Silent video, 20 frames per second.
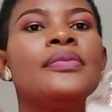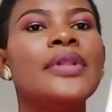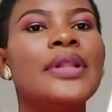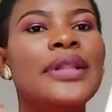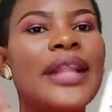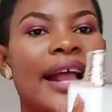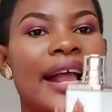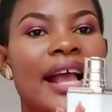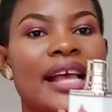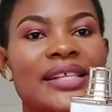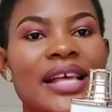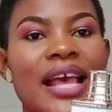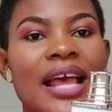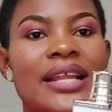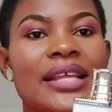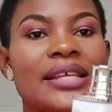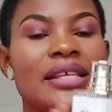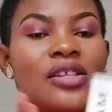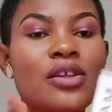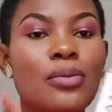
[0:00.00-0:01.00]
Like I said,
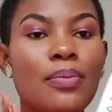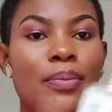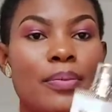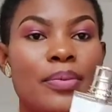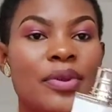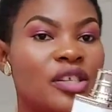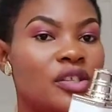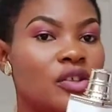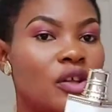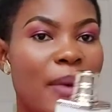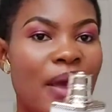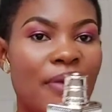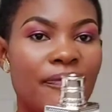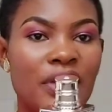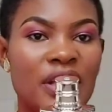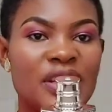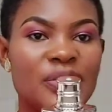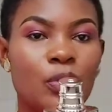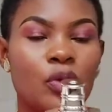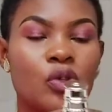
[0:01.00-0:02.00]
this is not this is not my
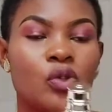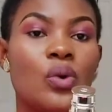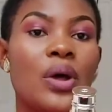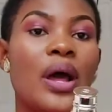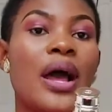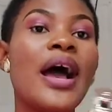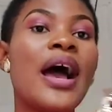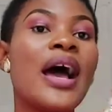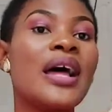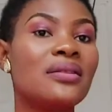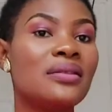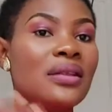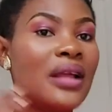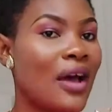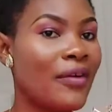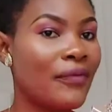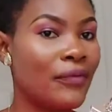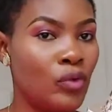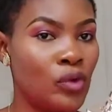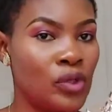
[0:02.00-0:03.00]
first bottle. I had
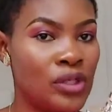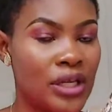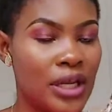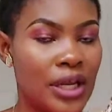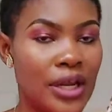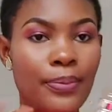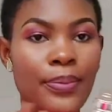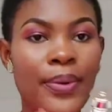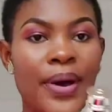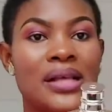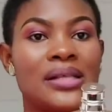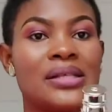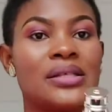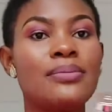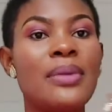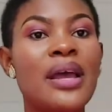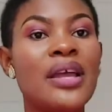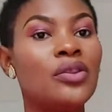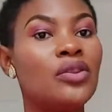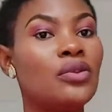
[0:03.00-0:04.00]
I've used it in the past.
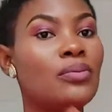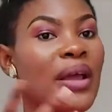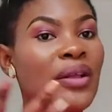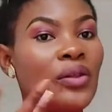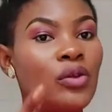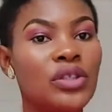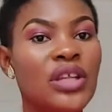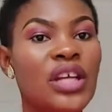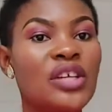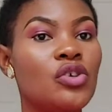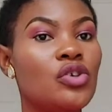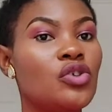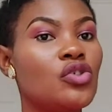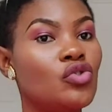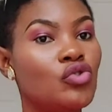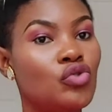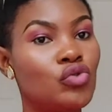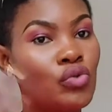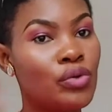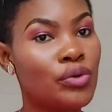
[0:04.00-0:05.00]
My my daughter
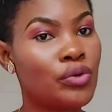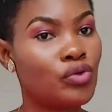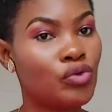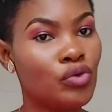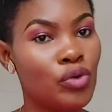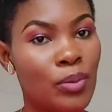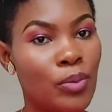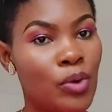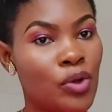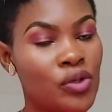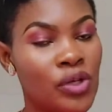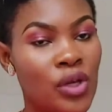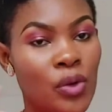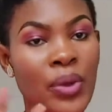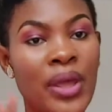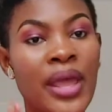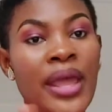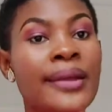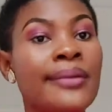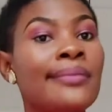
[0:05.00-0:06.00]
just threw threw the bottle
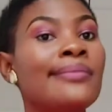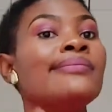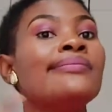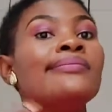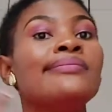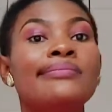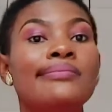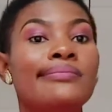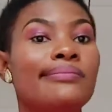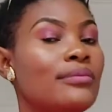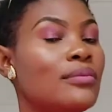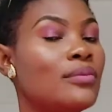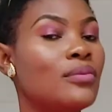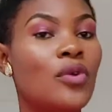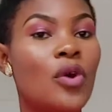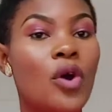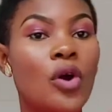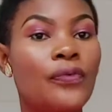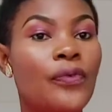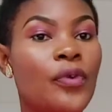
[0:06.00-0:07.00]
away and
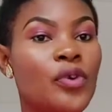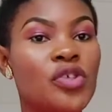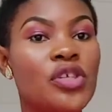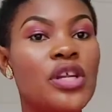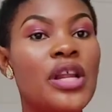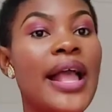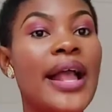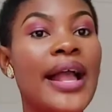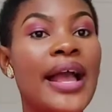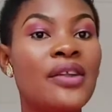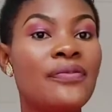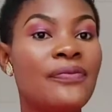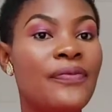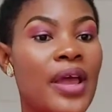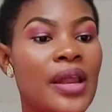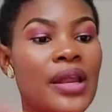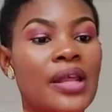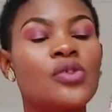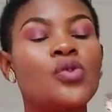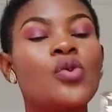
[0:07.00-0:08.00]
unfortunately I can't
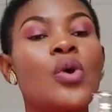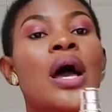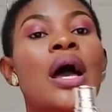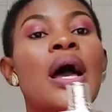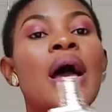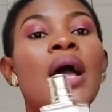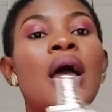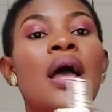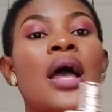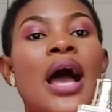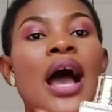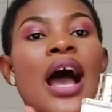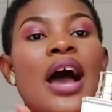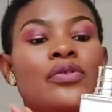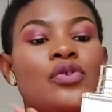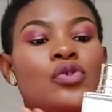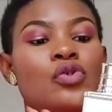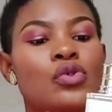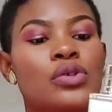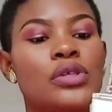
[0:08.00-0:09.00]
find it. So I have
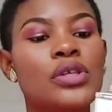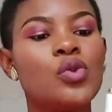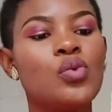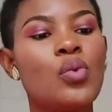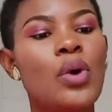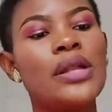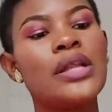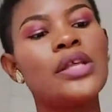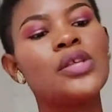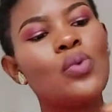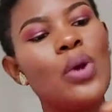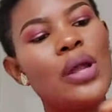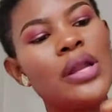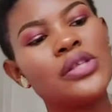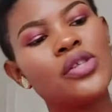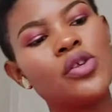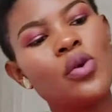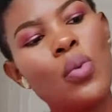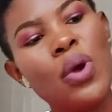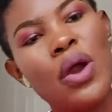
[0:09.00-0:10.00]
to use this one. This one is
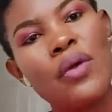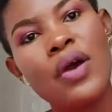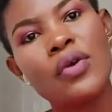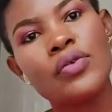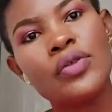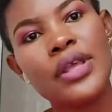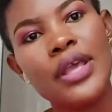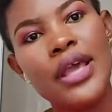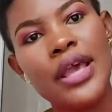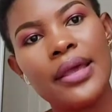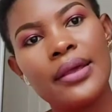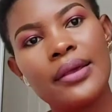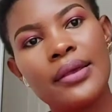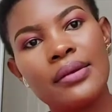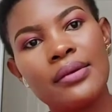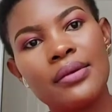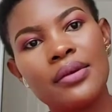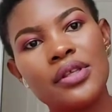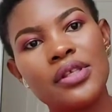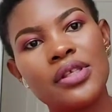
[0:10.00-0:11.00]
somewhere around here.
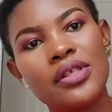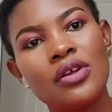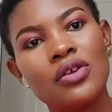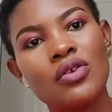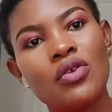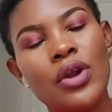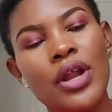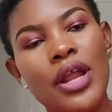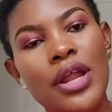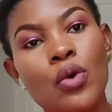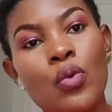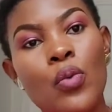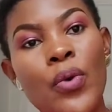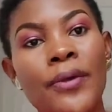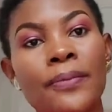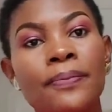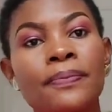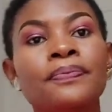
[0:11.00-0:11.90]
It's not gone anywhere.